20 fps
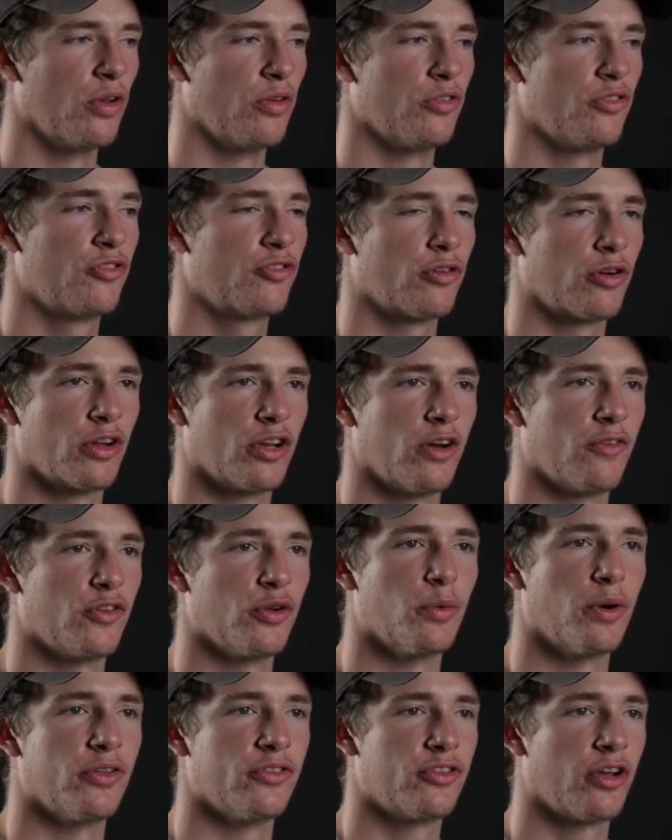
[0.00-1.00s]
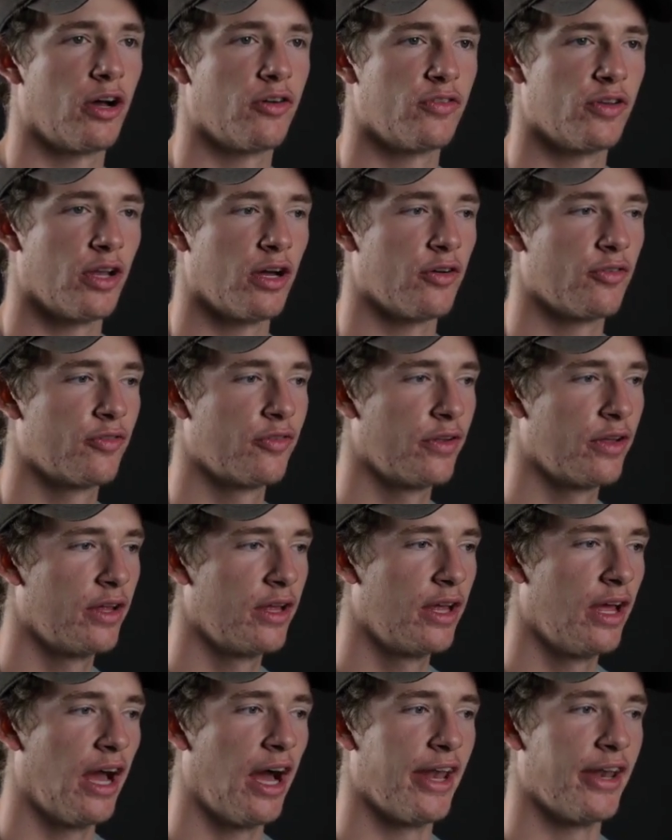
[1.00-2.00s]
strong enough, you weren't tough enough,
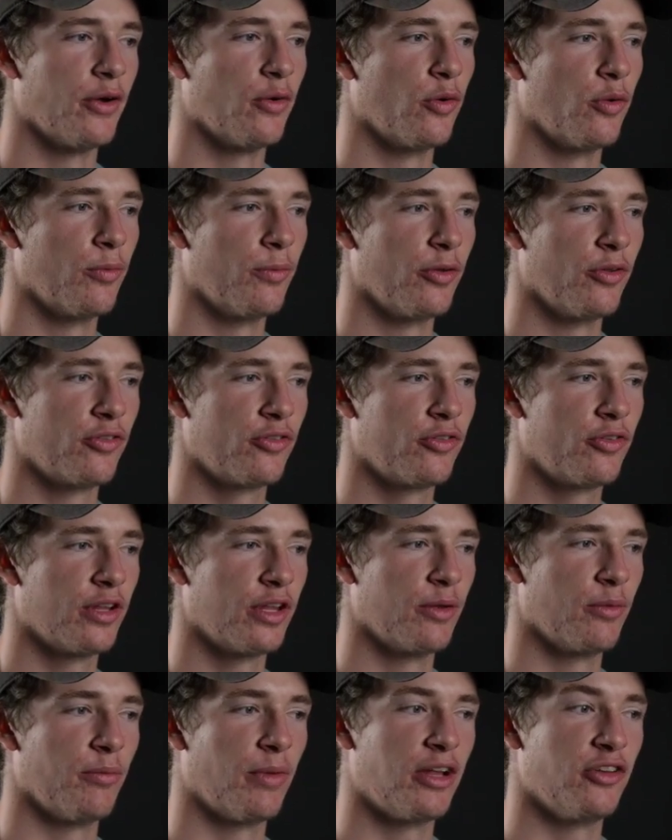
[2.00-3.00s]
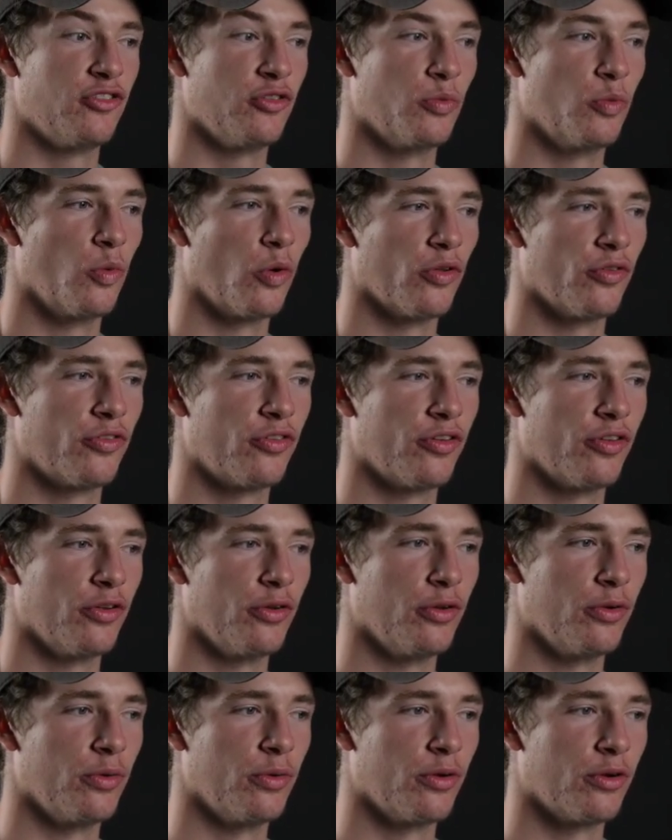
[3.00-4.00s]
and it made you want
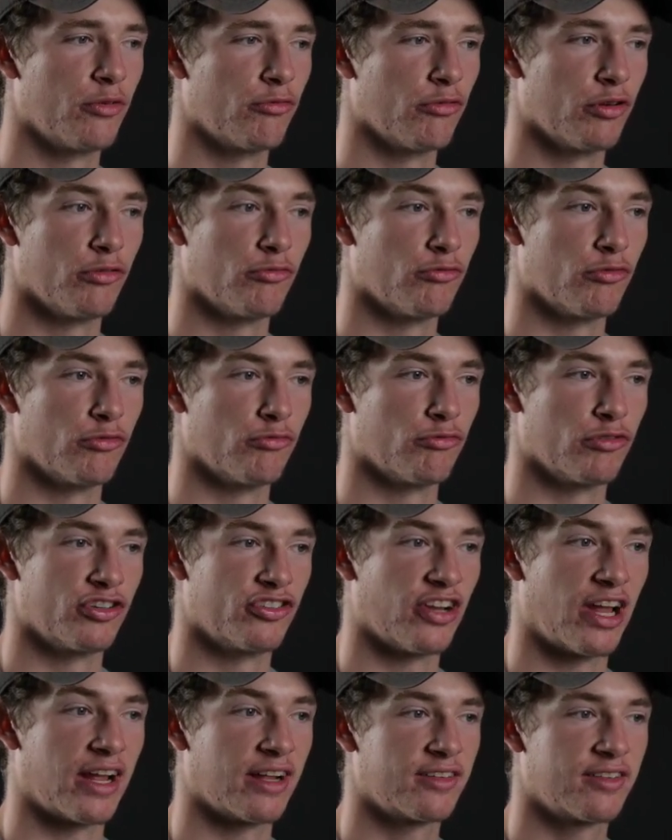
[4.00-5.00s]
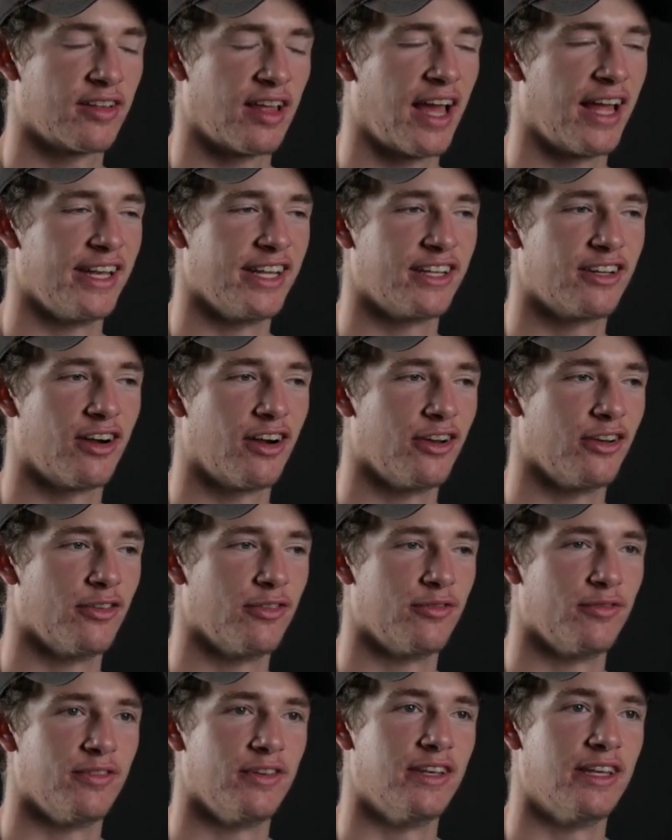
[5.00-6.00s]
to reject any kind
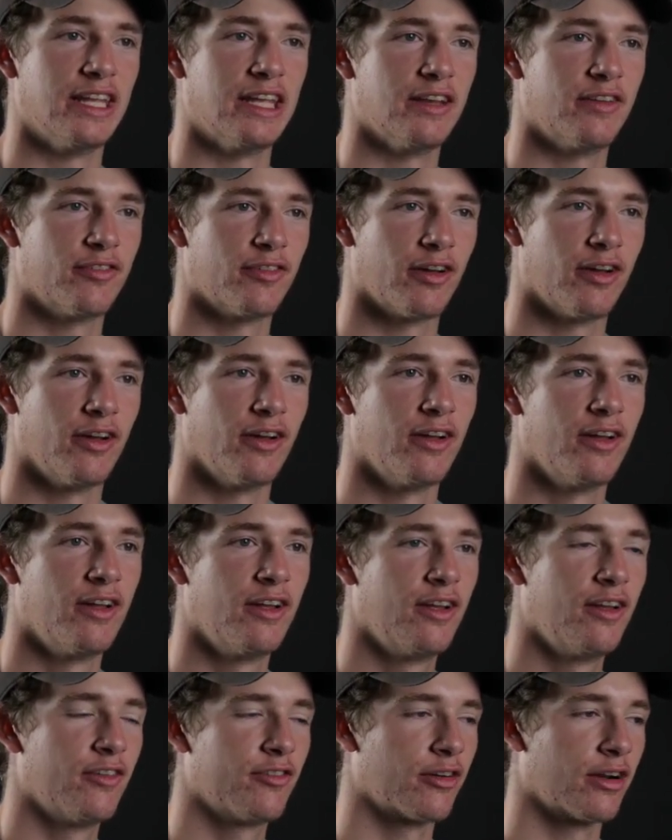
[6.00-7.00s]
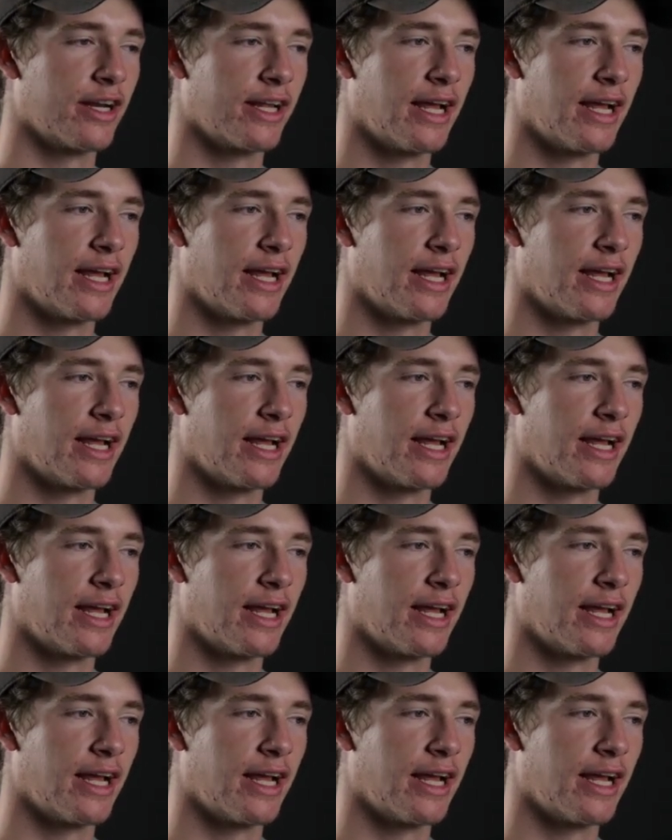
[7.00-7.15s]
of need for any